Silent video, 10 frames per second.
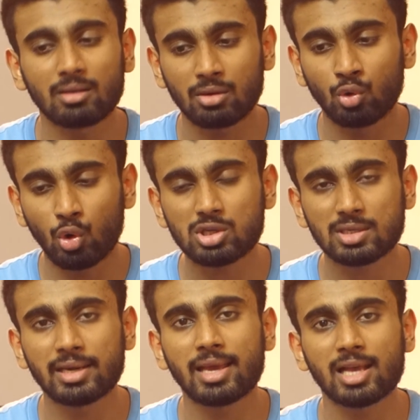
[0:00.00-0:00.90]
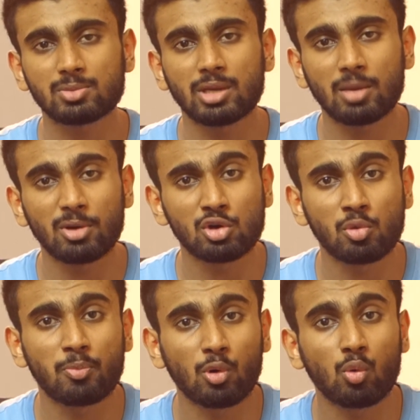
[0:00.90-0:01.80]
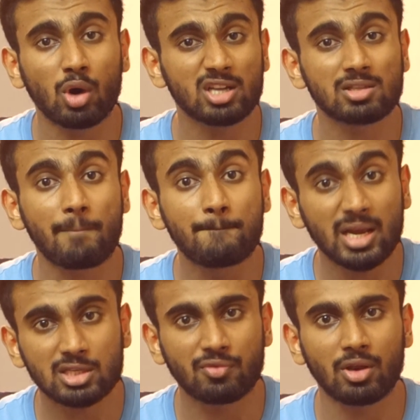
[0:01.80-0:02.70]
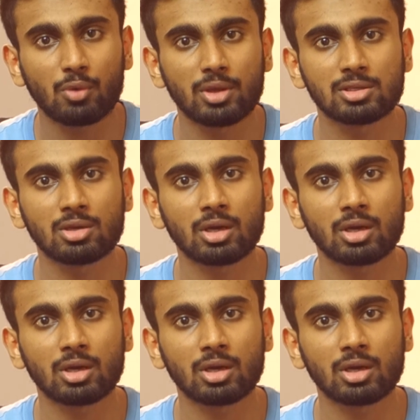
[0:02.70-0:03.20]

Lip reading: no study has been able to prove what is the best frequency.